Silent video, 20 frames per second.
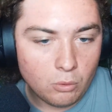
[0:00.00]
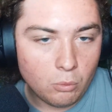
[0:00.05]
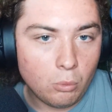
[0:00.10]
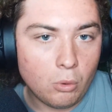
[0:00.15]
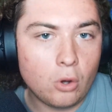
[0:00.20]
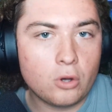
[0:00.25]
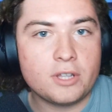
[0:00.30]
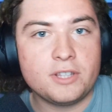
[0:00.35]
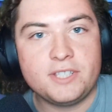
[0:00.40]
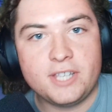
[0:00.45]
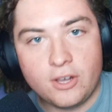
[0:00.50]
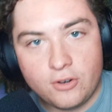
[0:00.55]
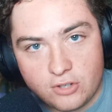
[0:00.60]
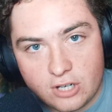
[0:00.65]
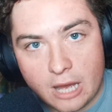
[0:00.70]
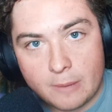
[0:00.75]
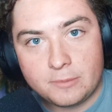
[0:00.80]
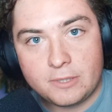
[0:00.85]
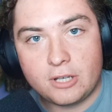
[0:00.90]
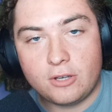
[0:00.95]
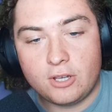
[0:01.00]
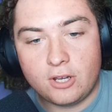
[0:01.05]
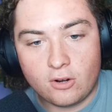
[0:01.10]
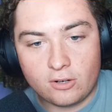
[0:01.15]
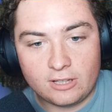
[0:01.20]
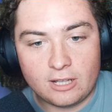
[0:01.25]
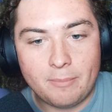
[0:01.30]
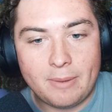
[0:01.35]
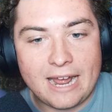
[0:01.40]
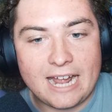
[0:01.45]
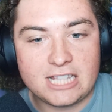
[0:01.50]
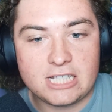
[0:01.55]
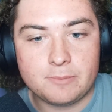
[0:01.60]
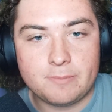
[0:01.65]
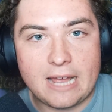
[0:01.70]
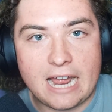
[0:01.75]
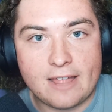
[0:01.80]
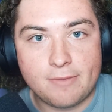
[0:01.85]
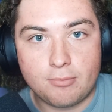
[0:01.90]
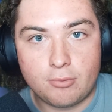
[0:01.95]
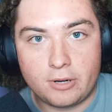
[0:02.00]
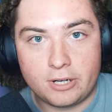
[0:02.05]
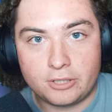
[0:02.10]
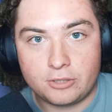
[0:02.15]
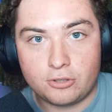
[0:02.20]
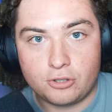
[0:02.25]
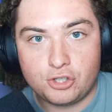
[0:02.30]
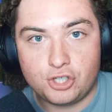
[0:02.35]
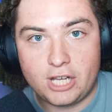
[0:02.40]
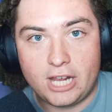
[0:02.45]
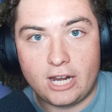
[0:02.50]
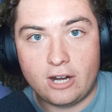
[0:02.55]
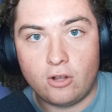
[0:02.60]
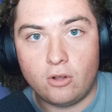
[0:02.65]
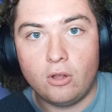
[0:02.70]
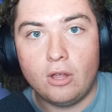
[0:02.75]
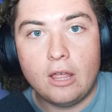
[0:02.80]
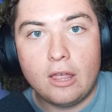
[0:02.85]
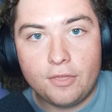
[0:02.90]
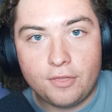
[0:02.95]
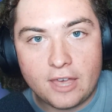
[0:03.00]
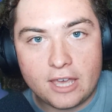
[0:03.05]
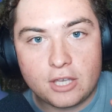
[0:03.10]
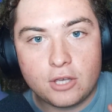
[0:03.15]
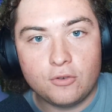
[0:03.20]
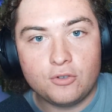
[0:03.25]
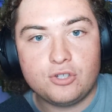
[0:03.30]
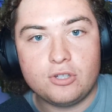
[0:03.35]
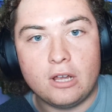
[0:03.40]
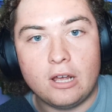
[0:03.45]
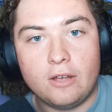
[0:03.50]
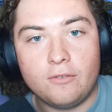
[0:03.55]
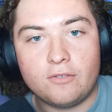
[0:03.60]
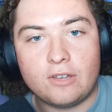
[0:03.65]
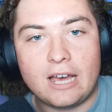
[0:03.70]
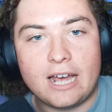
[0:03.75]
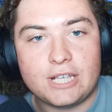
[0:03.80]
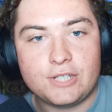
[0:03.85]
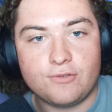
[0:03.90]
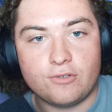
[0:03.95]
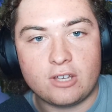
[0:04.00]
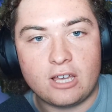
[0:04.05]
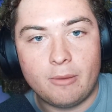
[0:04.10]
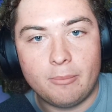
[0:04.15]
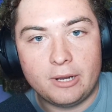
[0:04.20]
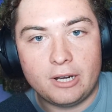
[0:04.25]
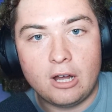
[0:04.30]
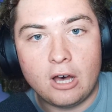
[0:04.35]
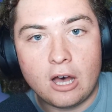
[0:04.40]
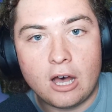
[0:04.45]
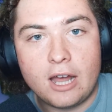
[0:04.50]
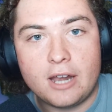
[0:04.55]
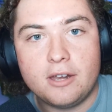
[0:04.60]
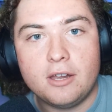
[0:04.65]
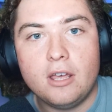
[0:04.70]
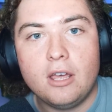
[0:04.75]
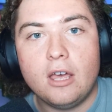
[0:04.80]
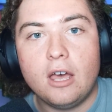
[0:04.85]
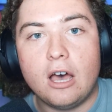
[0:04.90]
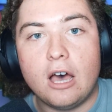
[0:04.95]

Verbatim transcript: We'll continue to update you here on the Pat's Path Predictor channel. Thank you, uh, guys, for coming on.